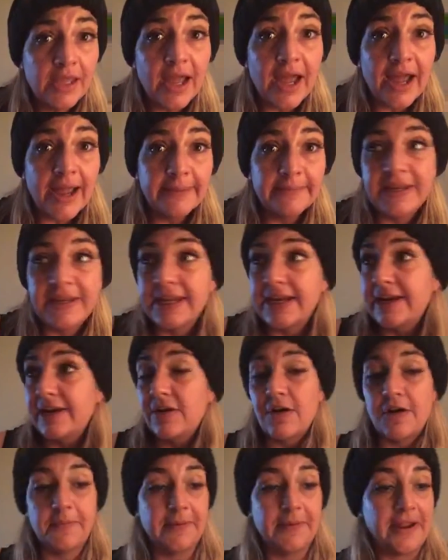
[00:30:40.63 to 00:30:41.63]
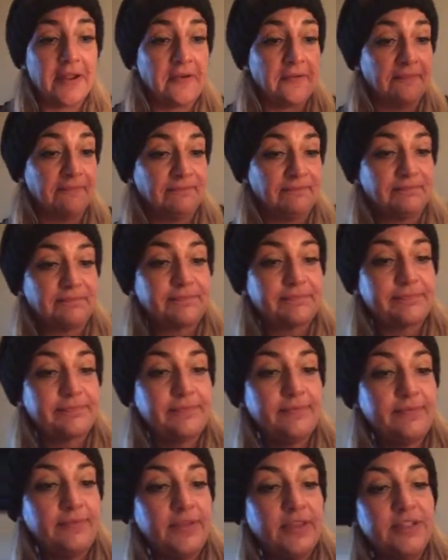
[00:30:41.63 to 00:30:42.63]
I'm kidding. Calm down.
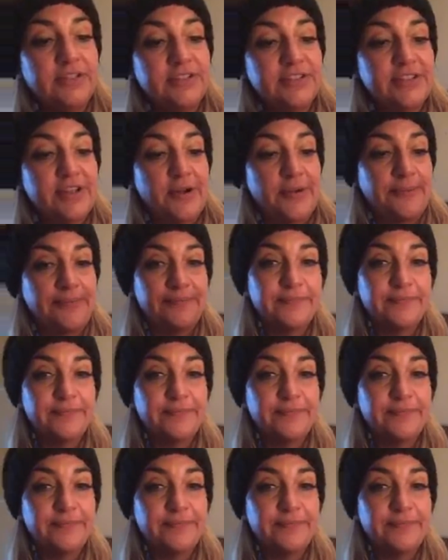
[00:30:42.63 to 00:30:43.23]
So,